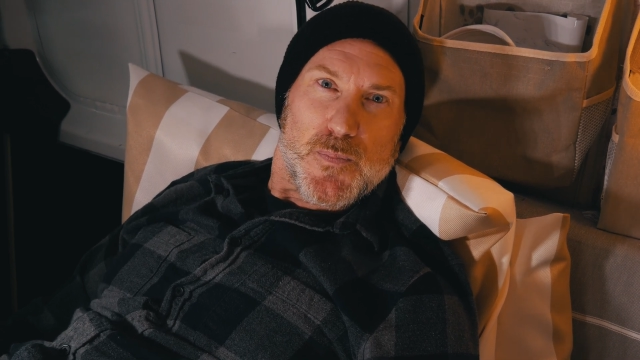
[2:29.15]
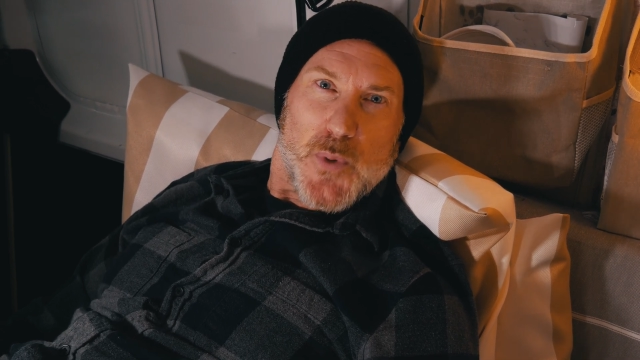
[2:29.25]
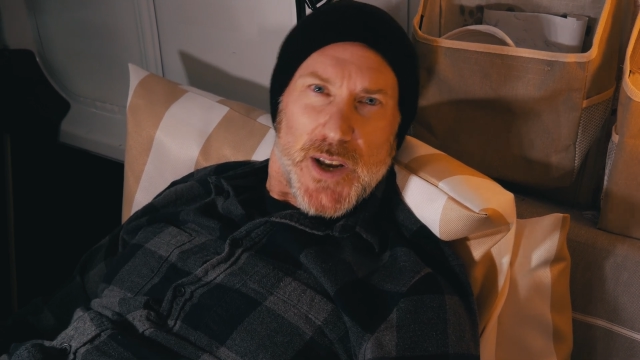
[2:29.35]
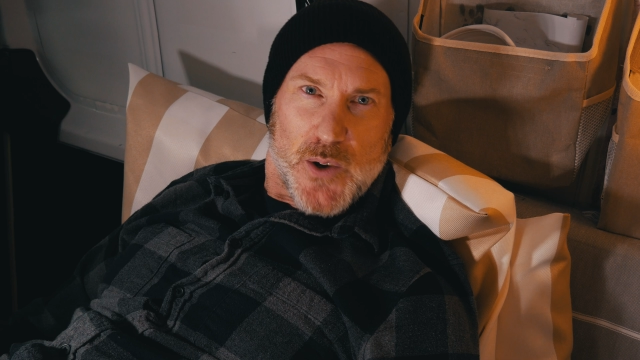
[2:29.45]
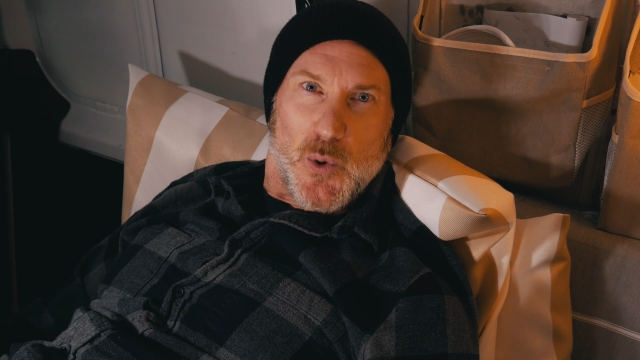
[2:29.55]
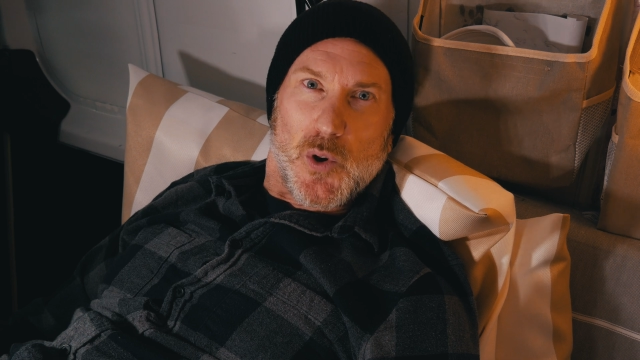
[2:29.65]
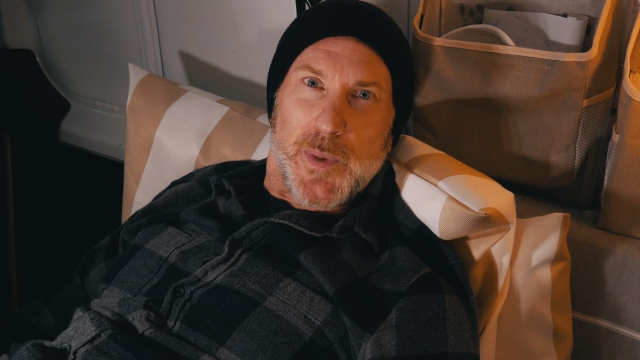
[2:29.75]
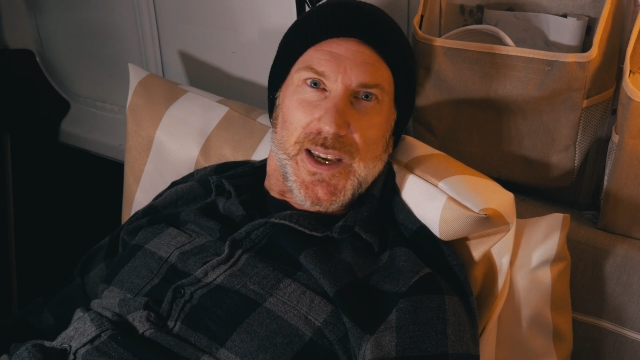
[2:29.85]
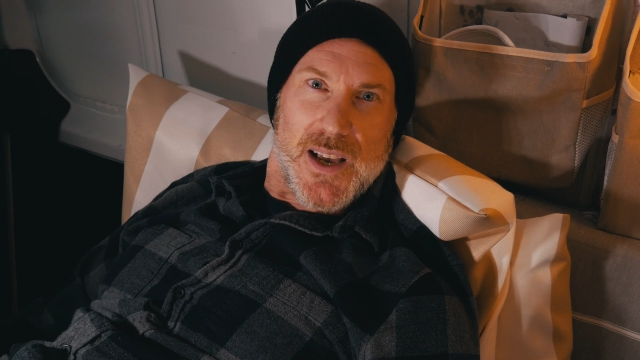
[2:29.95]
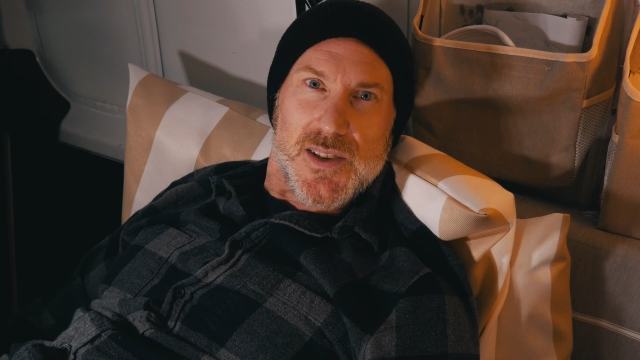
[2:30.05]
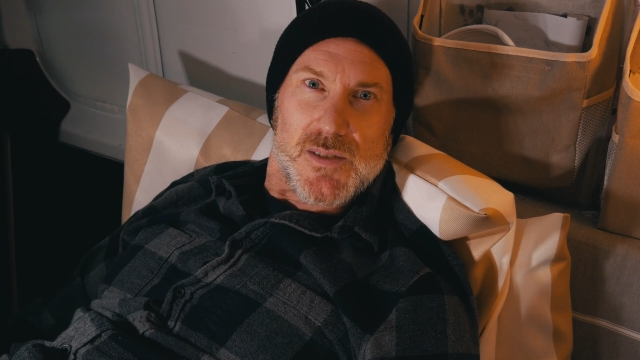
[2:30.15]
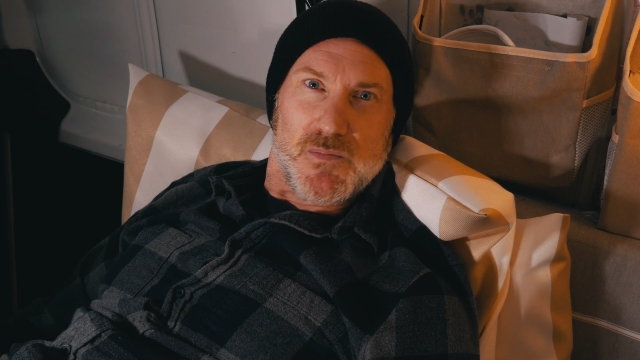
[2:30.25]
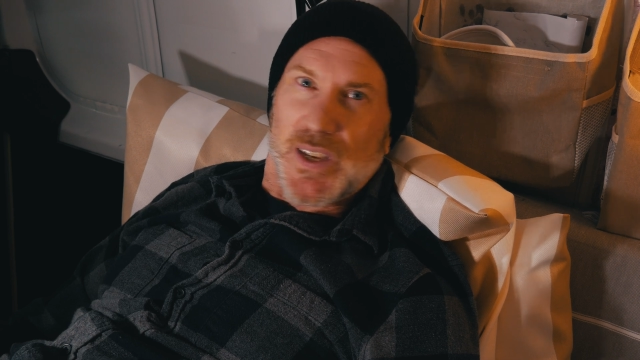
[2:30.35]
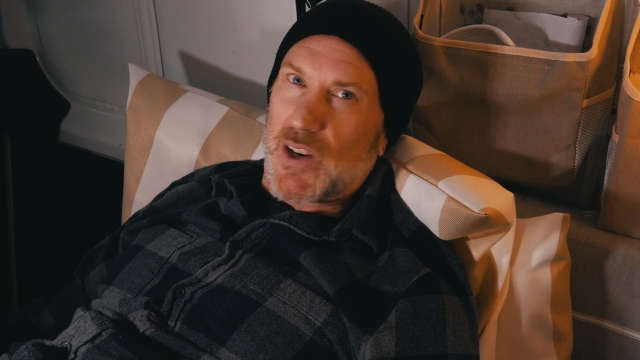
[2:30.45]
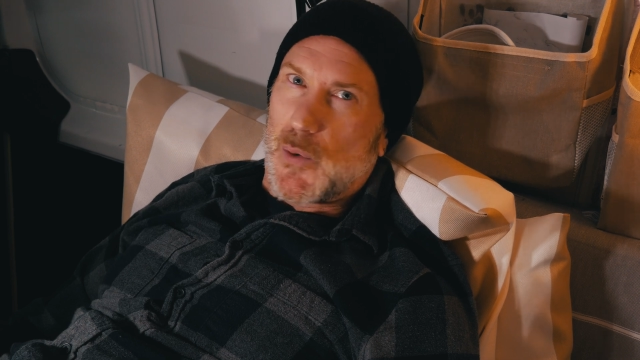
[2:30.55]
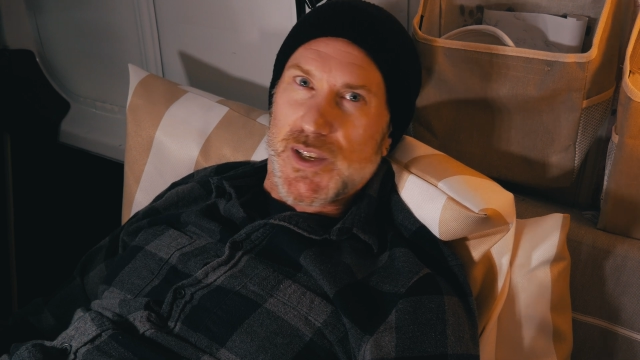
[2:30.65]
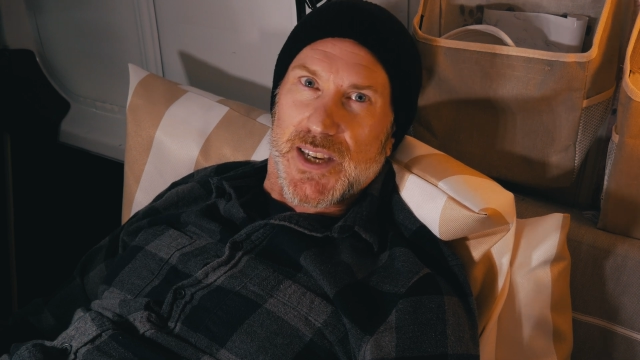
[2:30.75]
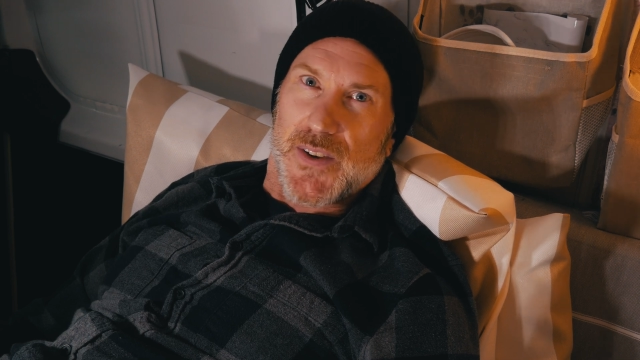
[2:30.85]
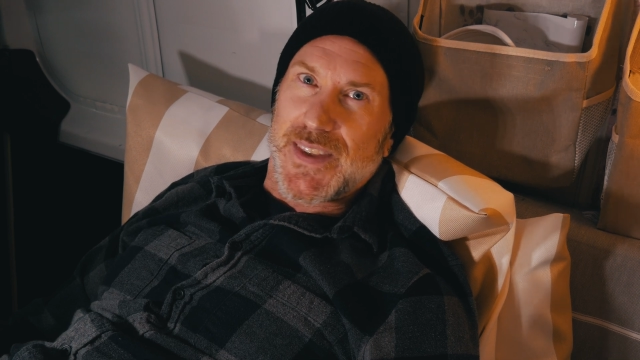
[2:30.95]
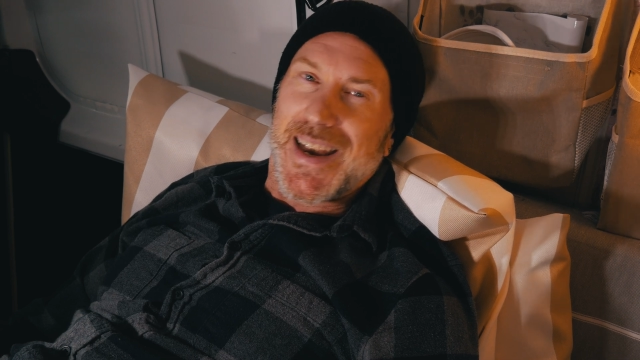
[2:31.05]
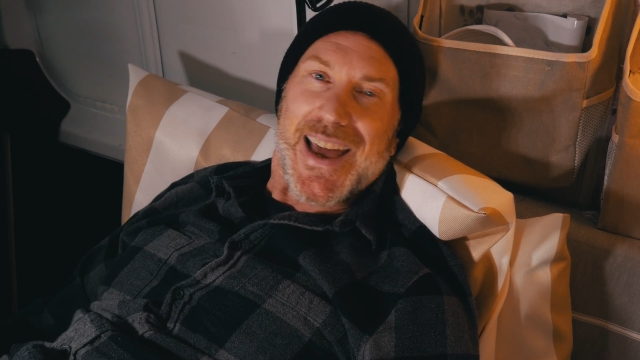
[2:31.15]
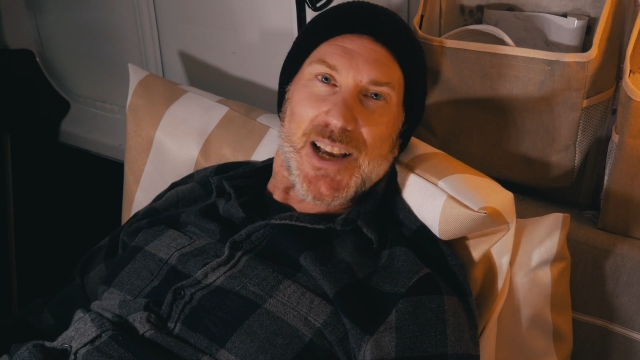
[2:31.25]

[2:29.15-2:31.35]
pretty cool because you can always give it that